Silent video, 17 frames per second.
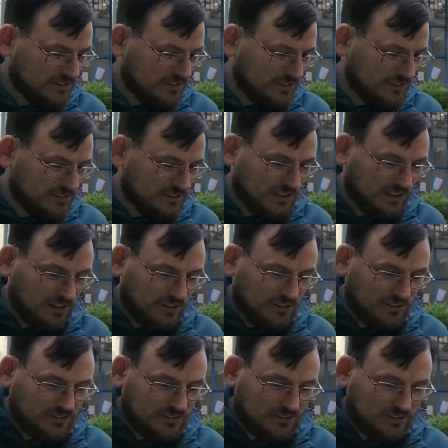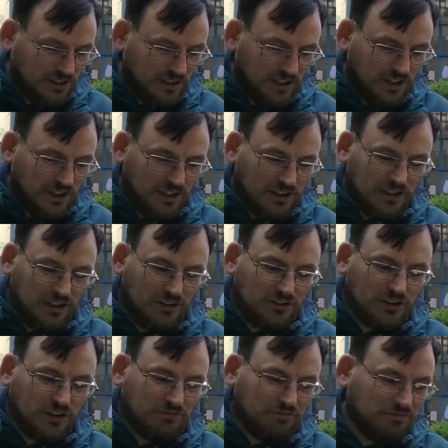detailed,
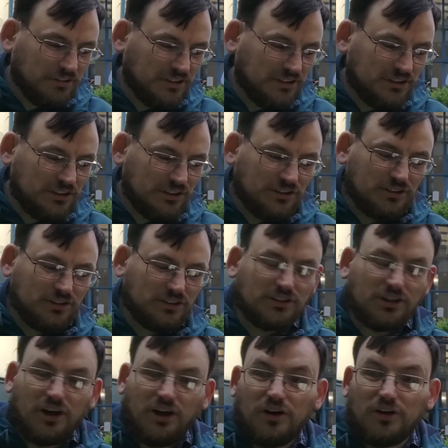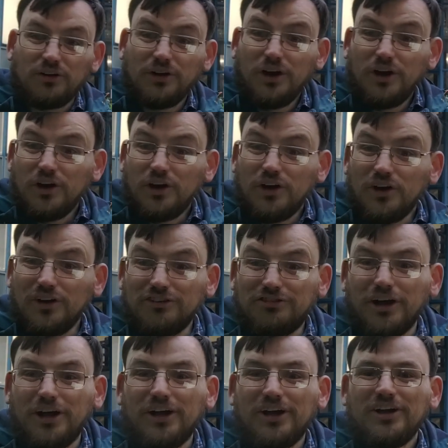close-up vintage style
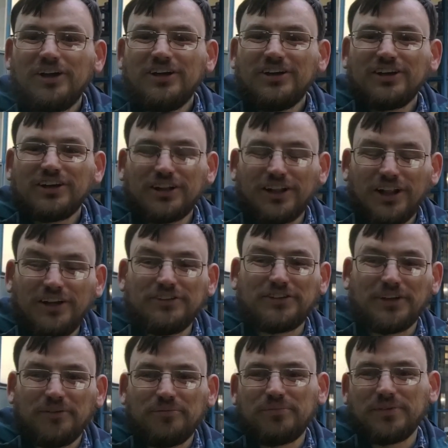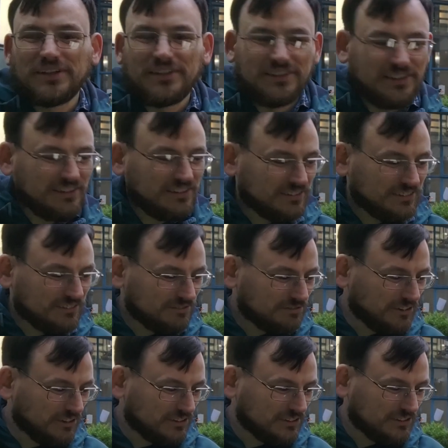of close-up, because it's
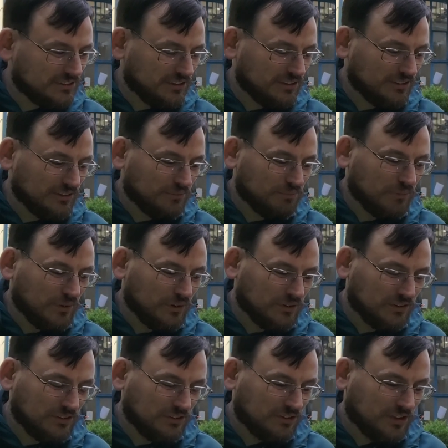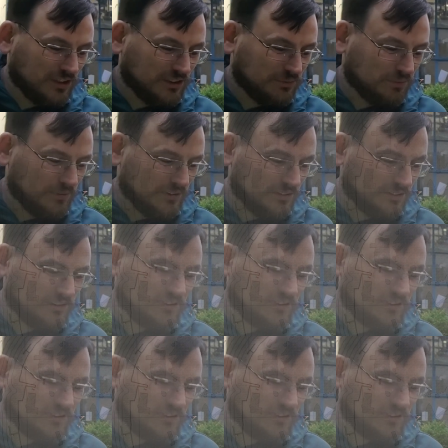focusing on a modern transport